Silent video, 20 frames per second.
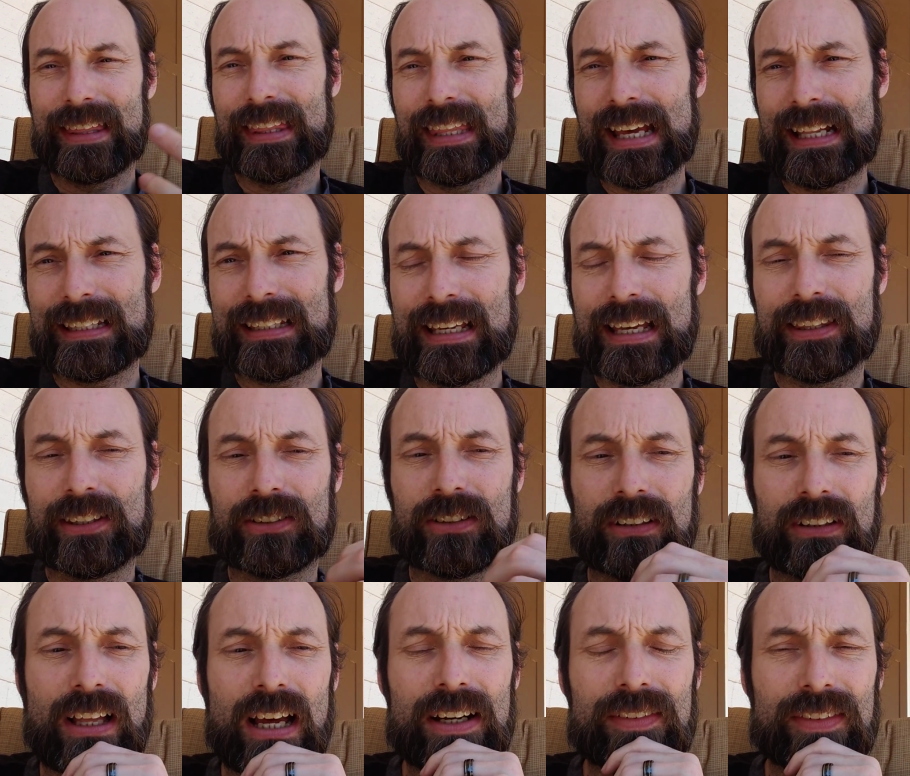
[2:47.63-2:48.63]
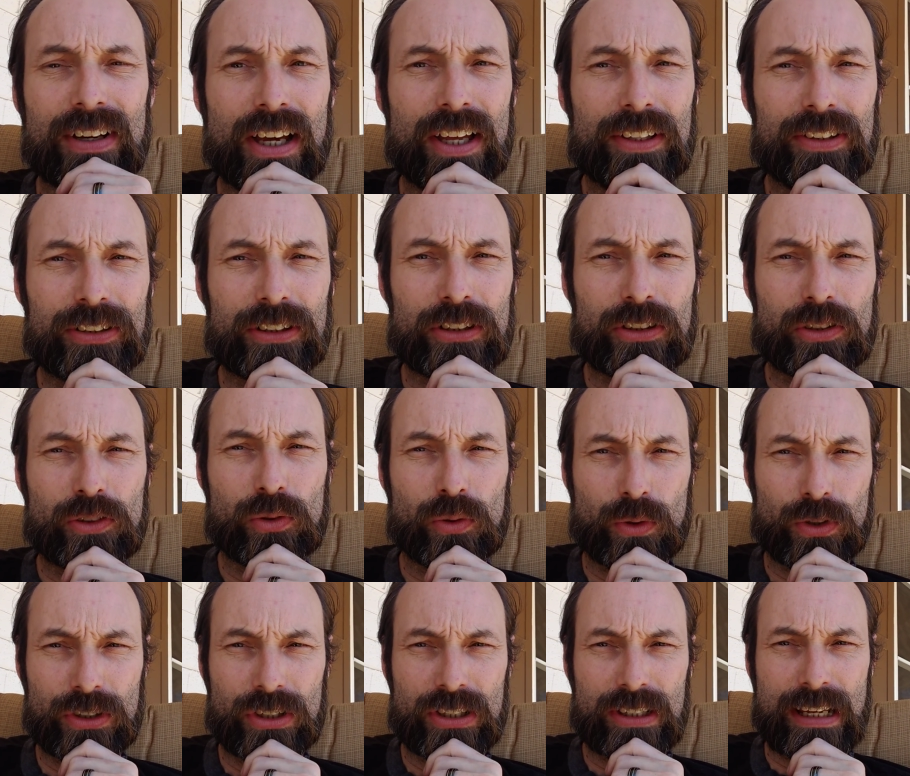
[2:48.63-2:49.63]
That said, there's a lot of other
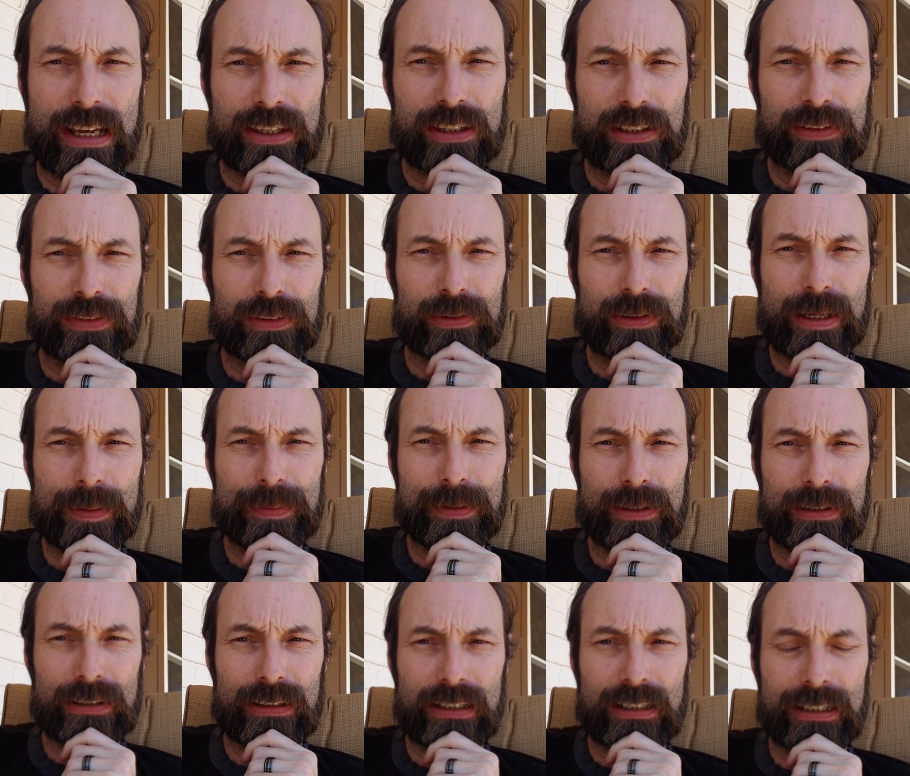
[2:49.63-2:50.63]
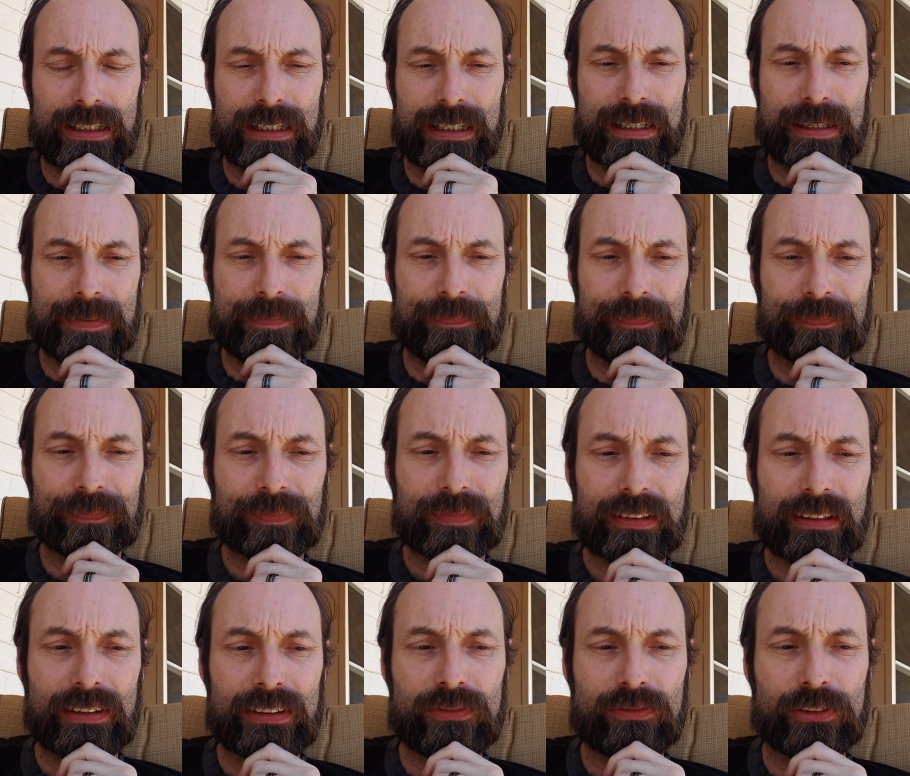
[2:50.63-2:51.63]
sources out there for Rapier
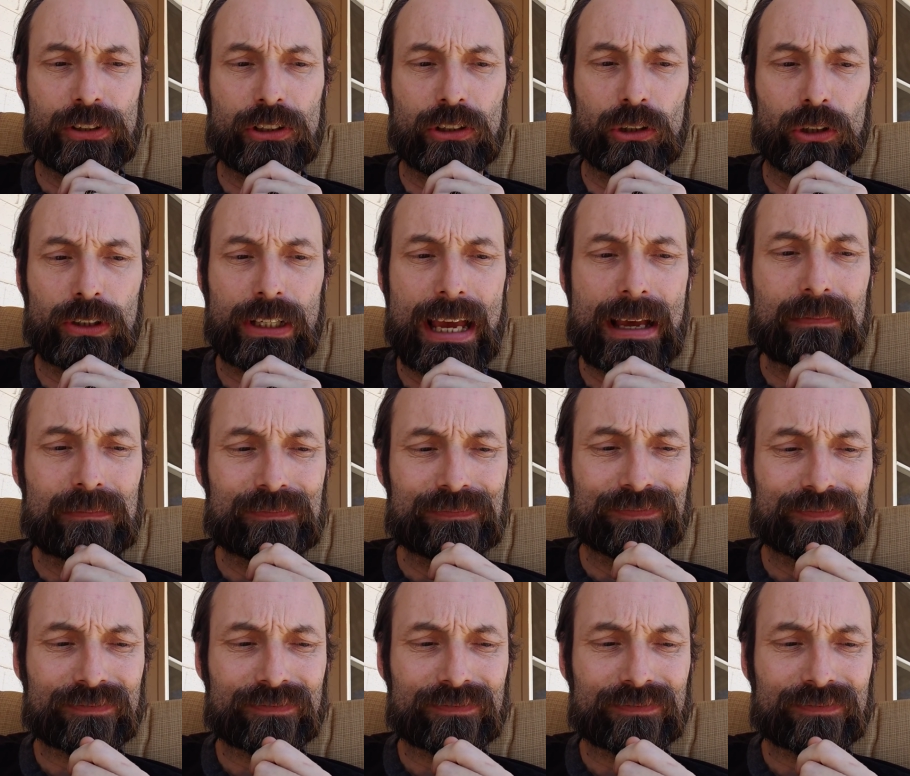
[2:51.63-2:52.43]
for you to look at.